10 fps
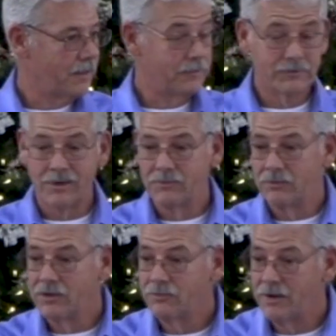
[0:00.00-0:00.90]
Is he something
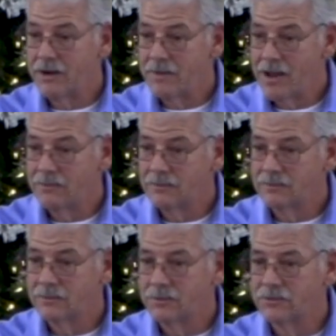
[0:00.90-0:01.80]
you've just read about?
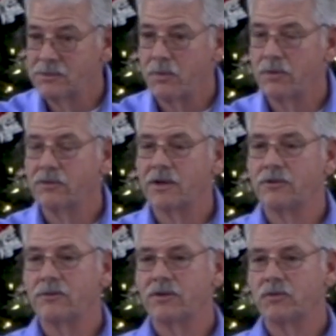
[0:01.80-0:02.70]
Or is it a person
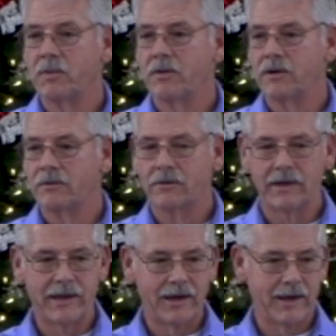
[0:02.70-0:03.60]
that you experience on
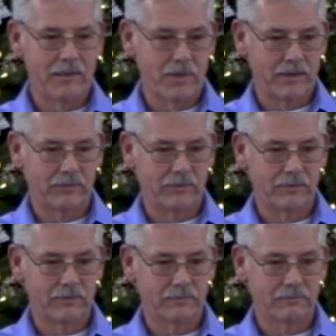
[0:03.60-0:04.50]
a day to day
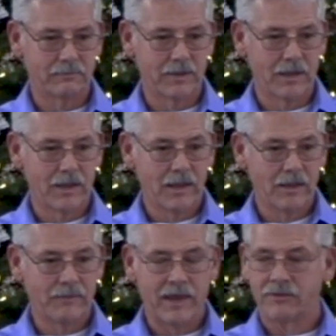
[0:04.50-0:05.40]
basis?
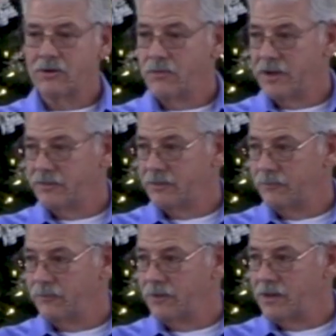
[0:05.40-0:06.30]
That's the
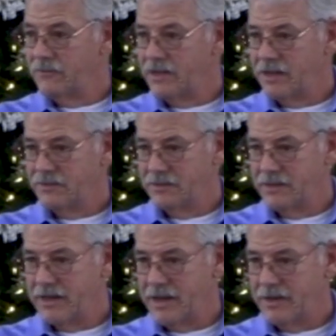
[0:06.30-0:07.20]
question for the invitation
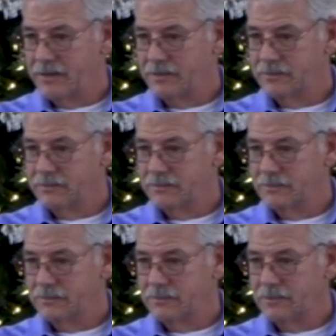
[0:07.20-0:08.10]
today.
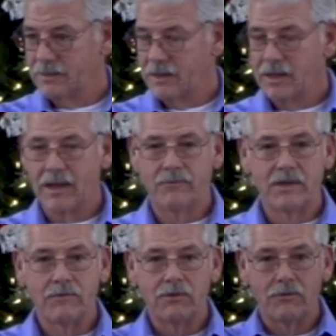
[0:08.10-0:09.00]
I've
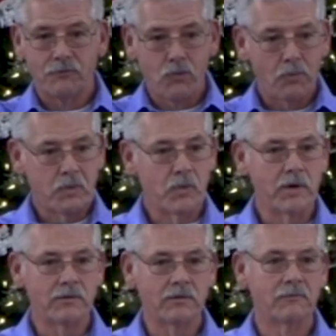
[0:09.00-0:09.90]
given you four
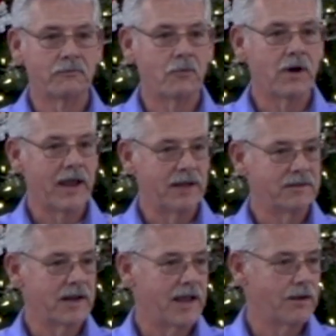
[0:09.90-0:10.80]
points and four
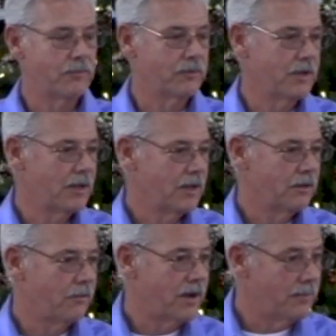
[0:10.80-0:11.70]
action items,
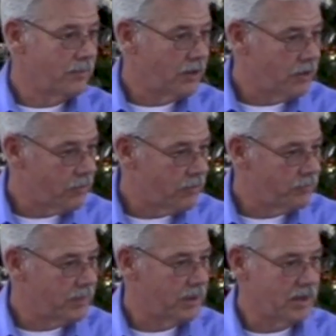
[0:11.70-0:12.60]
great
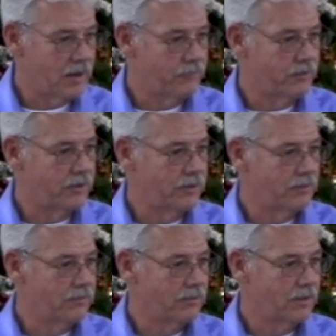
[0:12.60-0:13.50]
encouragement and comfort to
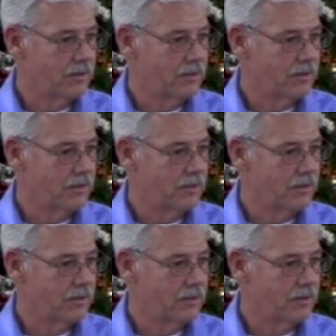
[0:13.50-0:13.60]
you.